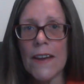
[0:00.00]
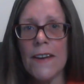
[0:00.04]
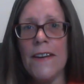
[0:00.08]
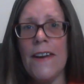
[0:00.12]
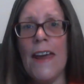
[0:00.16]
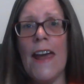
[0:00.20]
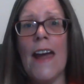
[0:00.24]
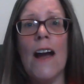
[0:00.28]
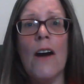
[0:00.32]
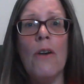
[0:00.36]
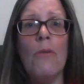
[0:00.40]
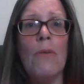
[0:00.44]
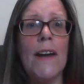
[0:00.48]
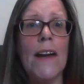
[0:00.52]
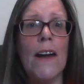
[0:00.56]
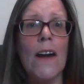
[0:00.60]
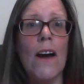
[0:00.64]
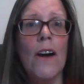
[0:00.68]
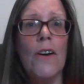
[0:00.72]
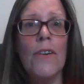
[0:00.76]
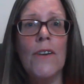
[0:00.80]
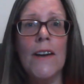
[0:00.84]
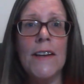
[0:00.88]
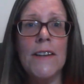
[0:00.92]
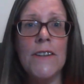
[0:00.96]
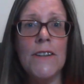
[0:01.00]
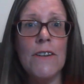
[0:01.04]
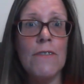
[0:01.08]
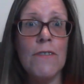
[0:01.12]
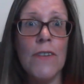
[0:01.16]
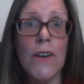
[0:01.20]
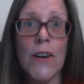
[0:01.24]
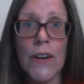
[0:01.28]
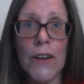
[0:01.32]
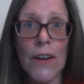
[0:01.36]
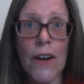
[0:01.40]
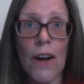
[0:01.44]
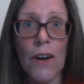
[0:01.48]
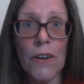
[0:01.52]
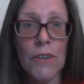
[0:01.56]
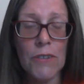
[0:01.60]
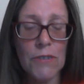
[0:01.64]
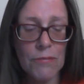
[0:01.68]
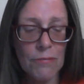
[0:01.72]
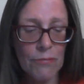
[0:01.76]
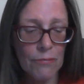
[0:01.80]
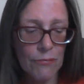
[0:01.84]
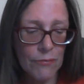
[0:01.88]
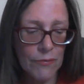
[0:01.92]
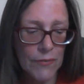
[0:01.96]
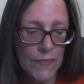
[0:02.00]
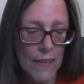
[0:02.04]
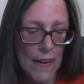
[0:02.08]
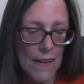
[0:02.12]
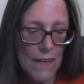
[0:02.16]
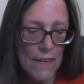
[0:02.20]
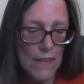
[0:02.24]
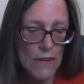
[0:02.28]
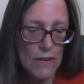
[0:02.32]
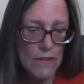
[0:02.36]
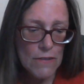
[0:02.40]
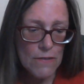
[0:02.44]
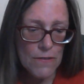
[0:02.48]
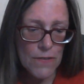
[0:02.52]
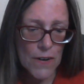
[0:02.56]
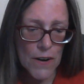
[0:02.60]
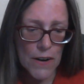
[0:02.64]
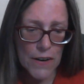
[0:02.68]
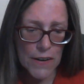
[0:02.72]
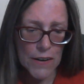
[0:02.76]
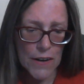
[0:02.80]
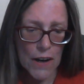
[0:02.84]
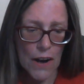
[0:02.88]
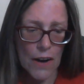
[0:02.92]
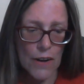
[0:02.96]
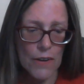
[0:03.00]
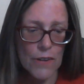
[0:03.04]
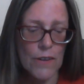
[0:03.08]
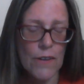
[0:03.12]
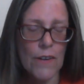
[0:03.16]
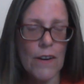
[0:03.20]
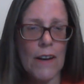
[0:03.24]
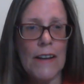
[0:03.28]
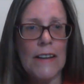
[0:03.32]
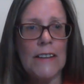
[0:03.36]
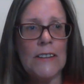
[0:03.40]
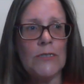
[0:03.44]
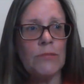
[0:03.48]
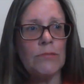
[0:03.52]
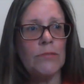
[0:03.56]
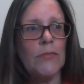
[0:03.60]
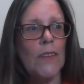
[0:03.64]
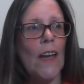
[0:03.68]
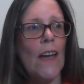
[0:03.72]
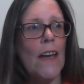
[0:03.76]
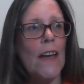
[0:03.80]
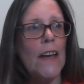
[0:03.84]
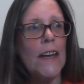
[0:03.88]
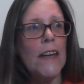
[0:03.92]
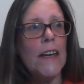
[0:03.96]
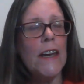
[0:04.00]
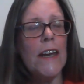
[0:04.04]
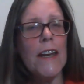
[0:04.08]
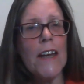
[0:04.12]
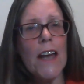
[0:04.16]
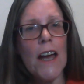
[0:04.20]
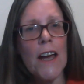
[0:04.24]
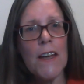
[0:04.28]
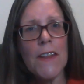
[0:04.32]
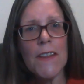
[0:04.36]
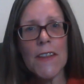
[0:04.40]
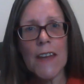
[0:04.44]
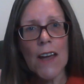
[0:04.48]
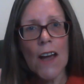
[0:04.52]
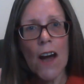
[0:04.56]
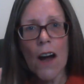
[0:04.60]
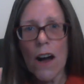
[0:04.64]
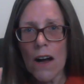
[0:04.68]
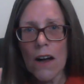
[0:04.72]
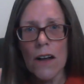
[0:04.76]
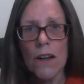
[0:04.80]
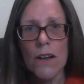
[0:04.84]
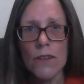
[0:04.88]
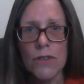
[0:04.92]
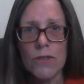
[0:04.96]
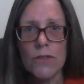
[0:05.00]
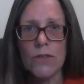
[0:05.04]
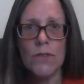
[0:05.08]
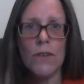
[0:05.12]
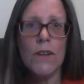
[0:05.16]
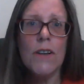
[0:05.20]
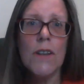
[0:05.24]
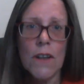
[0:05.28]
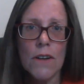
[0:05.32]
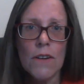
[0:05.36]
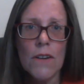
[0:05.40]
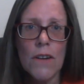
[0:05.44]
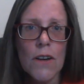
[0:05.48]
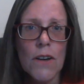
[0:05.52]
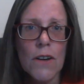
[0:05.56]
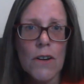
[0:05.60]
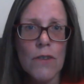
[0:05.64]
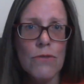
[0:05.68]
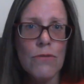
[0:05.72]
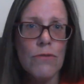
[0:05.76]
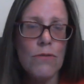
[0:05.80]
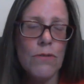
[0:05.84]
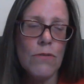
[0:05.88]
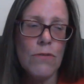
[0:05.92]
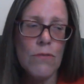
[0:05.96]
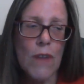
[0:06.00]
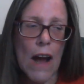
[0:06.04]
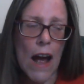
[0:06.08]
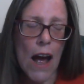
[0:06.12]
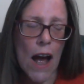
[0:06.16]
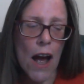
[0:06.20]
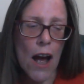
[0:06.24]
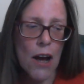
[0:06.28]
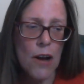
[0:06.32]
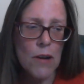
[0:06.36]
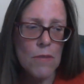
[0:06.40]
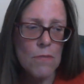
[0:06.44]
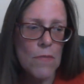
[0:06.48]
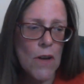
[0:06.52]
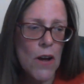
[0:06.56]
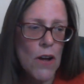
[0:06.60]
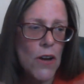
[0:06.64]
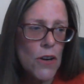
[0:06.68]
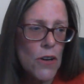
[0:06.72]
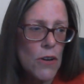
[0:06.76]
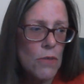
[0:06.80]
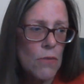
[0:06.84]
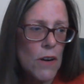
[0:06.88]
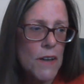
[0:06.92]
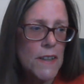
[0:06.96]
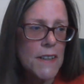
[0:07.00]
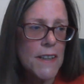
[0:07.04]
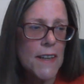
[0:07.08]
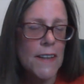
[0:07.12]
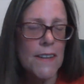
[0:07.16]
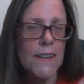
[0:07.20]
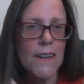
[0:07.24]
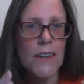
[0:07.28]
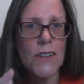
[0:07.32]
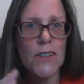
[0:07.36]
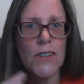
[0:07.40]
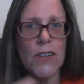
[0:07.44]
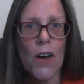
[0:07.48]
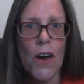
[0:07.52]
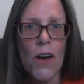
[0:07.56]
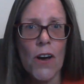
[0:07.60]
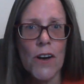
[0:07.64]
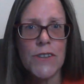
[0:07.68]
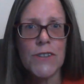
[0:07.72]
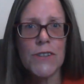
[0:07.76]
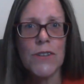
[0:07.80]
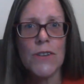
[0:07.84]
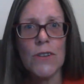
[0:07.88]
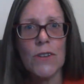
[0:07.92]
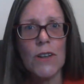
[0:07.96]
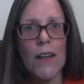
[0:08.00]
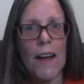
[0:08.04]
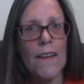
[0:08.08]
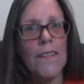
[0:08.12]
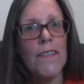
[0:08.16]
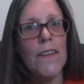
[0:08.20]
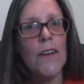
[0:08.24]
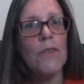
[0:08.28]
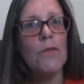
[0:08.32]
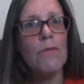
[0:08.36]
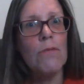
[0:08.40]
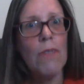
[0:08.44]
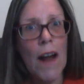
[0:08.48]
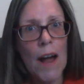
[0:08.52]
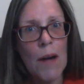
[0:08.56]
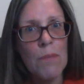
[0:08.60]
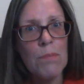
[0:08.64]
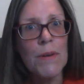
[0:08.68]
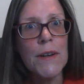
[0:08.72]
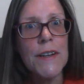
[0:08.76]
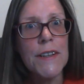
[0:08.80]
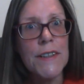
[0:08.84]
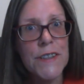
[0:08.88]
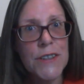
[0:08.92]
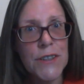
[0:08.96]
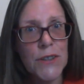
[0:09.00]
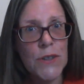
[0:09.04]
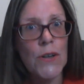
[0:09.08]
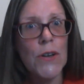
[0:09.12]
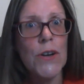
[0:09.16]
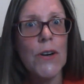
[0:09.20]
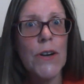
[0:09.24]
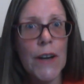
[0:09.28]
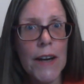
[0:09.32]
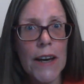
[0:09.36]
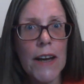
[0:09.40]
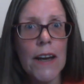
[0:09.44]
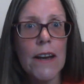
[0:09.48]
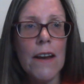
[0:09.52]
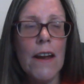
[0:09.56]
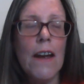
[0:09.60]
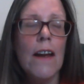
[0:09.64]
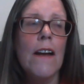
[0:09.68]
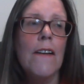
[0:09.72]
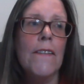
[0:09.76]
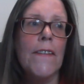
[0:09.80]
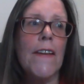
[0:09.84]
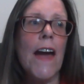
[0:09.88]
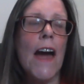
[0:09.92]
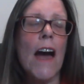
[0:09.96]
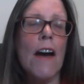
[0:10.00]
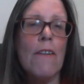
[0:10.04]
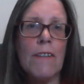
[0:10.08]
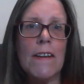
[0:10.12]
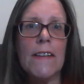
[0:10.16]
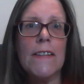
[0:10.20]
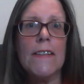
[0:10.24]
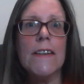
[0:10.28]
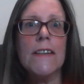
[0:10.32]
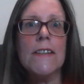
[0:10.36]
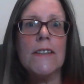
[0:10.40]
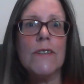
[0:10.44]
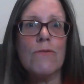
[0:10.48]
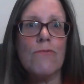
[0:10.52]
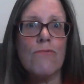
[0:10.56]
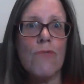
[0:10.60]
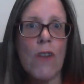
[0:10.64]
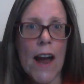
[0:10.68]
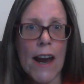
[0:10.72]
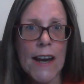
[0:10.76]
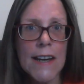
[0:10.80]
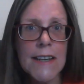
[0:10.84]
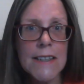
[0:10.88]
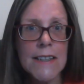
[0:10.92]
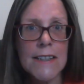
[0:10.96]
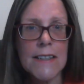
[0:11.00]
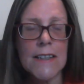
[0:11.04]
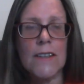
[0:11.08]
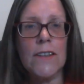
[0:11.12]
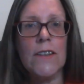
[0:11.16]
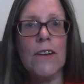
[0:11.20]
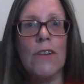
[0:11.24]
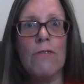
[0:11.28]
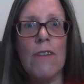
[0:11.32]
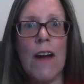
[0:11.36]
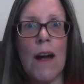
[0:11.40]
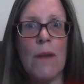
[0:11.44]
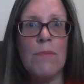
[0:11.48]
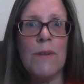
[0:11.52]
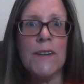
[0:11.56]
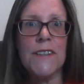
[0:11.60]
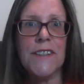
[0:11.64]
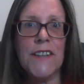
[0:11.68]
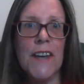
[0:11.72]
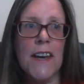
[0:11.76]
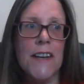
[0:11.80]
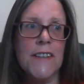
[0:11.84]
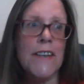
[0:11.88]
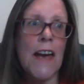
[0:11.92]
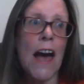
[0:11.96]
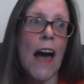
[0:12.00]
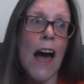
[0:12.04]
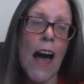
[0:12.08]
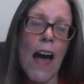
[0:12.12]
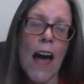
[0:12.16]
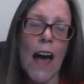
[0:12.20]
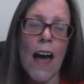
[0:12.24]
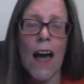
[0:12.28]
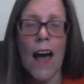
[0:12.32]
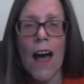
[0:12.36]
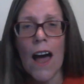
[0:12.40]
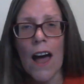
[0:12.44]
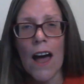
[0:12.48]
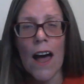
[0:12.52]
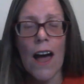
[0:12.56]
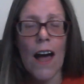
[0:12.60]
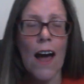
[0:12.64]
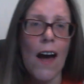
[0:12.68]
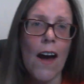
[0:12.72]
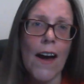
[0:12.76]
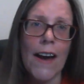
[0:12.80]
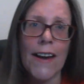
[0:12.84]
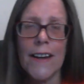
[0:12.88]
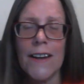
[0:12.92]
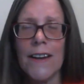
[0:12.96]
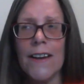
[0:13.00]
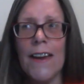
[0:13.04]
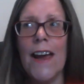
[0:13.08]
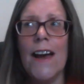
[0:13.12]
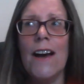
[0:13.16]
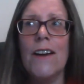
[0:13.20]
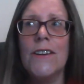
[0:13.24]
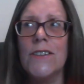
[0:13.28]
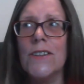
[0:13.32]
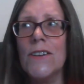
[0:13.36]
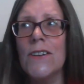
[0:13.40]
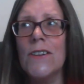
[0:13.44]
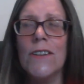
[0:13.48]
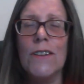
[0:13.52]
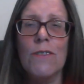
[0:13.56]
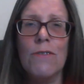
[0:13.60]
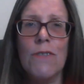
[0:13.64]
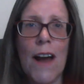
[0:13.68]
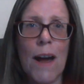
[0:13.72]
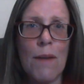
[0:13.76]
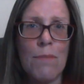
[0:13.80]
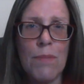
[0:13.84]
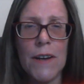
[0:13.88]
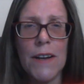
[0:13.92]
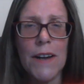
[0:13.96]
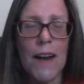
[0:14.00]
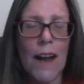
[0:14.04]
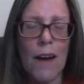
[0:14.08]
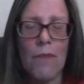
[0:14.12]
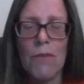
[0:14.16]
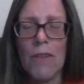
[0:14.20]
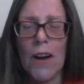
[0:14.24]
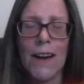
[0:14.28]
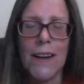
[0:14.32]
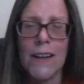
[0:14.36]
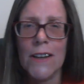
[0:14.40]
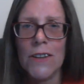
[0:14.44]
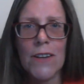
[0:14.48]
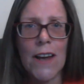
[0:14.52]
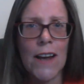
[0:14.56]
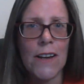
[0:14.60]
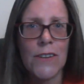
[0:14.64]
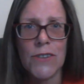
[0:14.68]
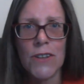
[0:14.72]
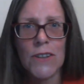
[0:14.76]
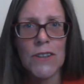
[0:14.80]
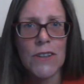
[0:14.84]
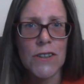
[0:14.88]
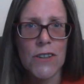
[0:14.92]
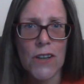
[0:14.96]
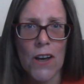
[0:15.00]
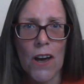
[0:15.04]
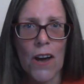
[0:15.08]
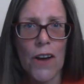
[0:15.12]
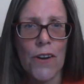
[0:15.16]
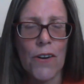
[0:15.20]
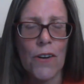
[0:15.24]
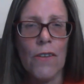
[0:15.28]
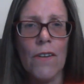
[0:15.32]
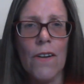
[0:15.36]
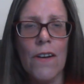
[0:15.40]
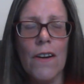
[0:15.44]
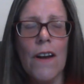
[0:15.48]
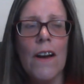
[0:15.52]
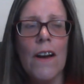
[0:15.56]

Now we go into Virgo. Virgo, you know the old, um, who was it, the turtle and the rabbit story? They're having this race and the rabbit says, ha ha ha, I can outdo the rabbit, um, I can outdo the turtle.